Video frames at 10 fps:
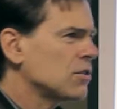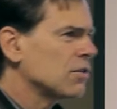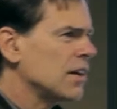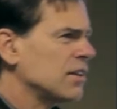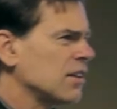
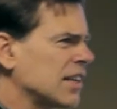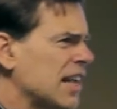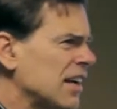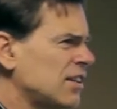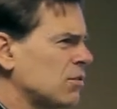trying to
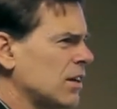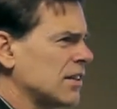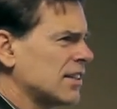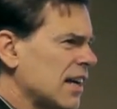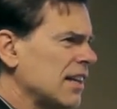guess what
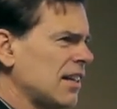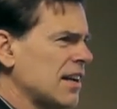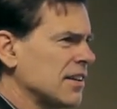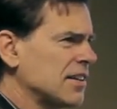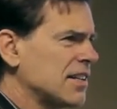
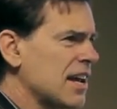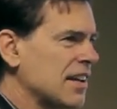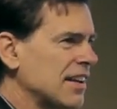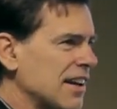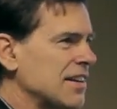satellite had
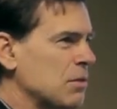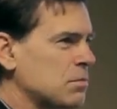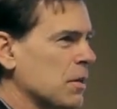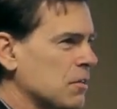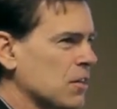taken it, and he was
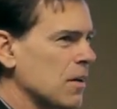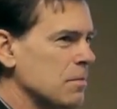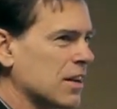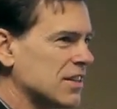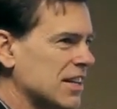perturbed
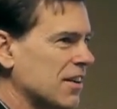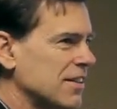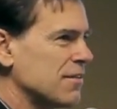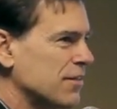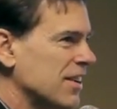because he
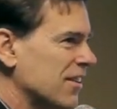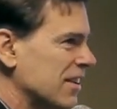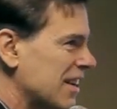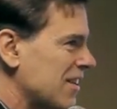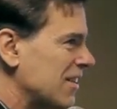couldn't figure
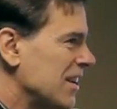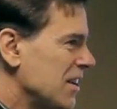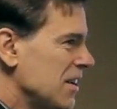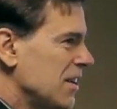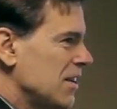it out.
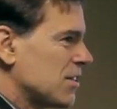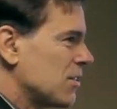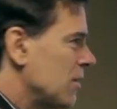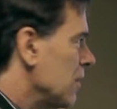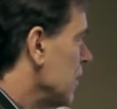
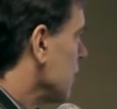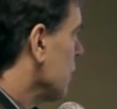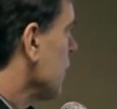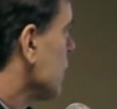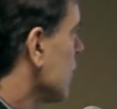So I
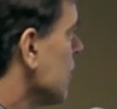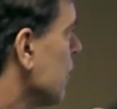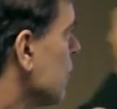eventually, of